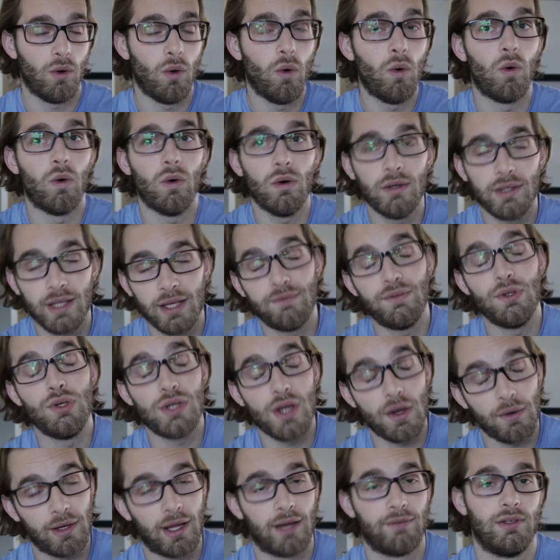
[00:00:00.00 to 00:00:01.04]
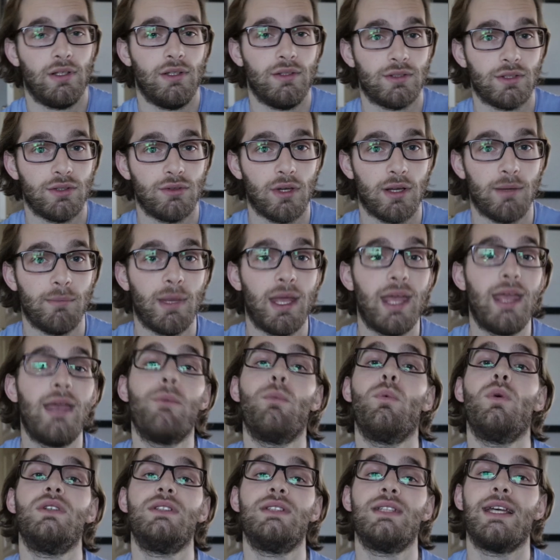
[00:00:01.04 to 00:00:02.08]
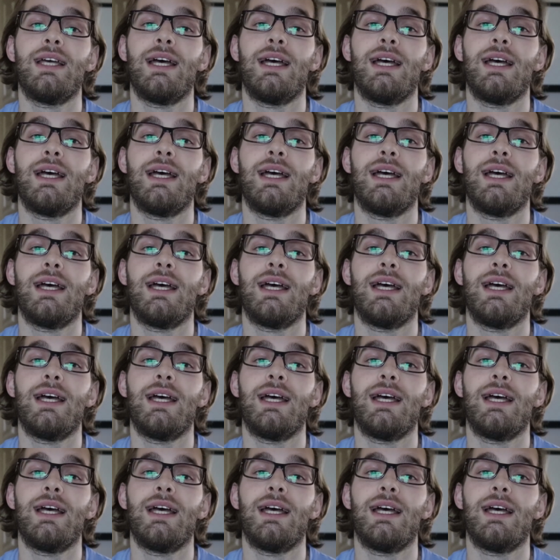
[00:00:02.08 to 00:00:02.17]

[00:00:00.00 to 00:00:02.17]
Or, if you don't have a lucid dream, it was